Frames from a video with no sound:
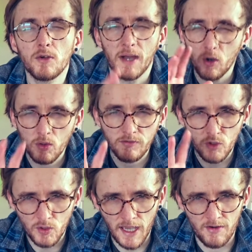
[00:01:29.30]
about all of
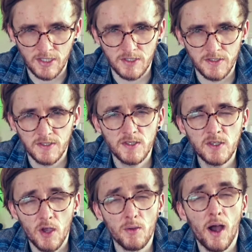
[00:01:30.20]
your characters,
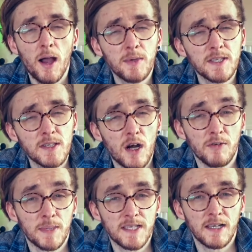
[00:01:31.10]
so I'm going to start
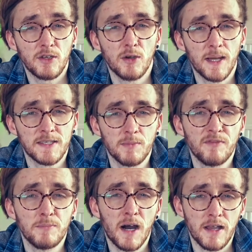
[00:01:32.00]
off by telling you about some
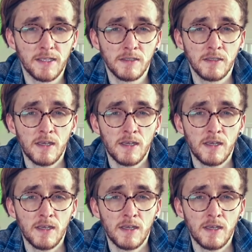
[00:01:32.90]
of mine.